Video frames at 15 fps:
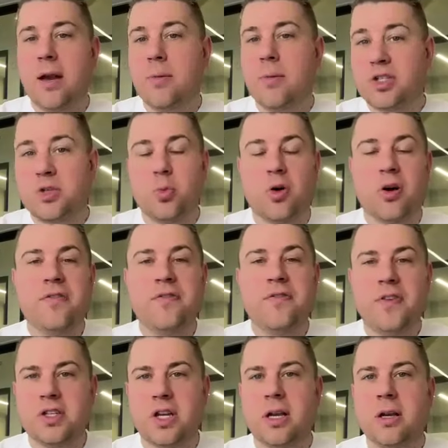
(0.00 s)
and much more
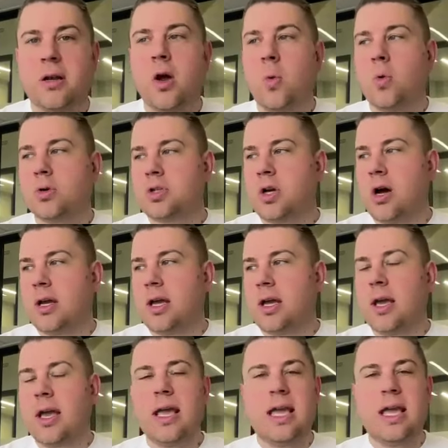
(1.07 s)
efficient. We're
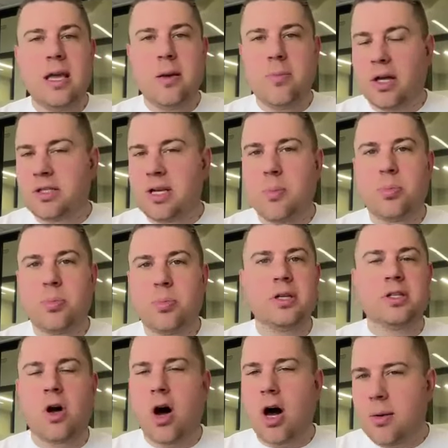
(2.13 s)
talking email
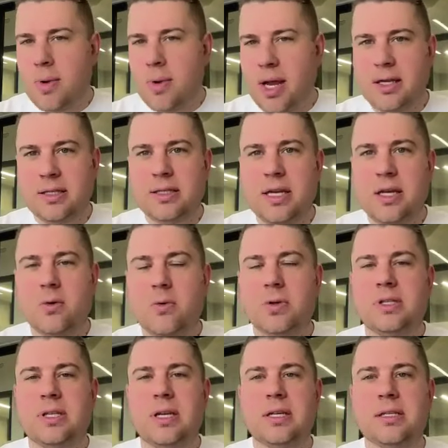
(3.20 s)
templates, automated
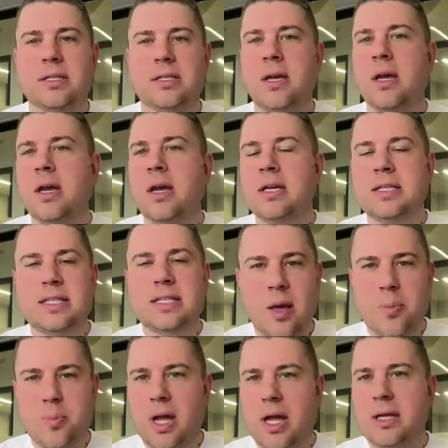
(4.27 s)
sequences,
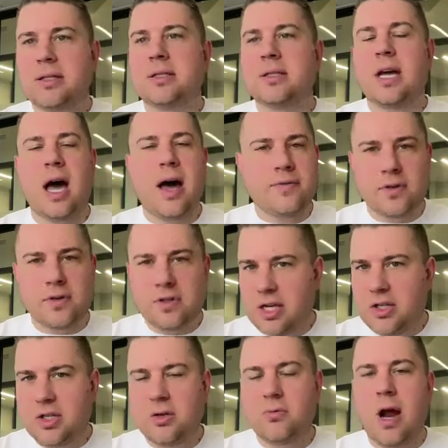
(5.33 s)
snippets,
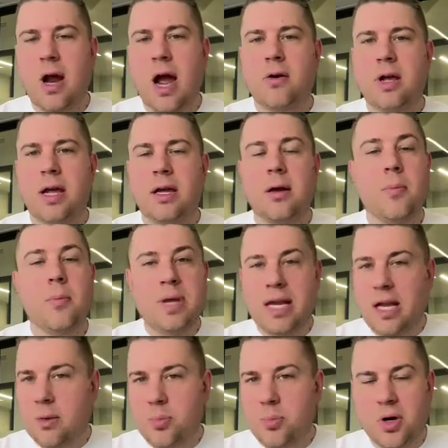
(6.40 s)
conversation routing,
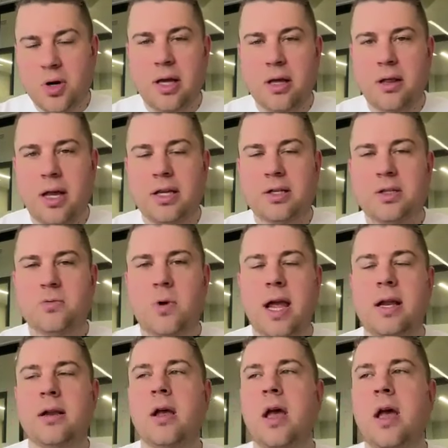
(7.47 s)
meeting booking links,
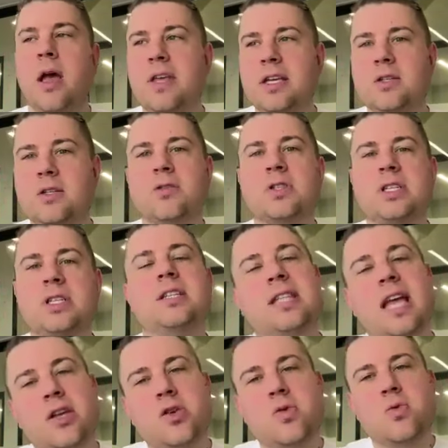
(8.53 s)
right? These are seats
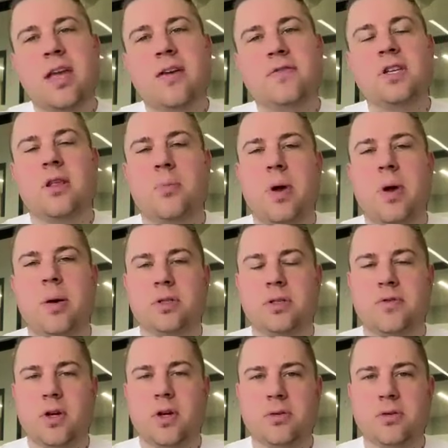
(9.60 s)
that you give to the members
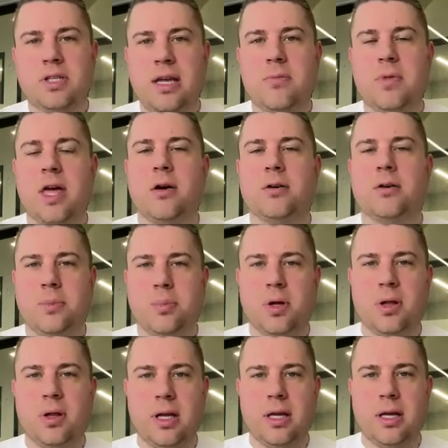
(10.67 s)
of your team that are
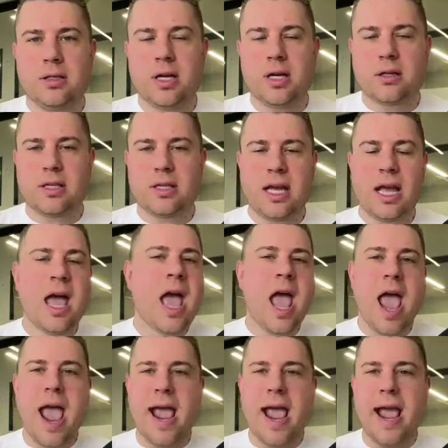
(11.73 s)
typically conducting
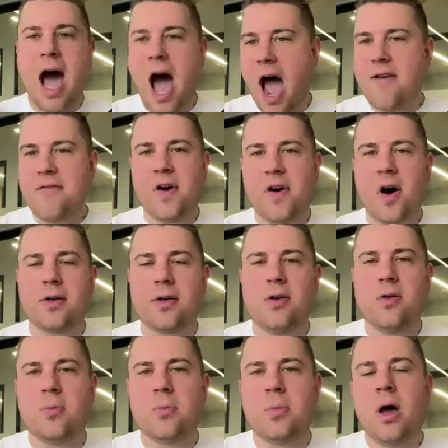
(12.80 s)
a high
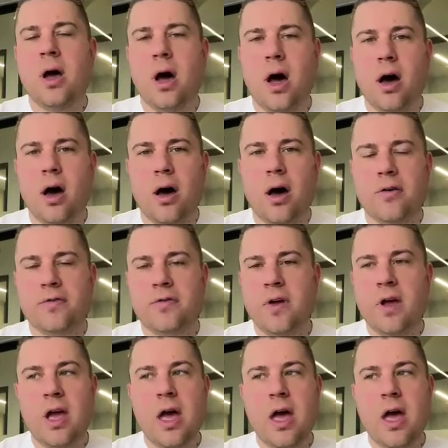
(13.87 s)
volume of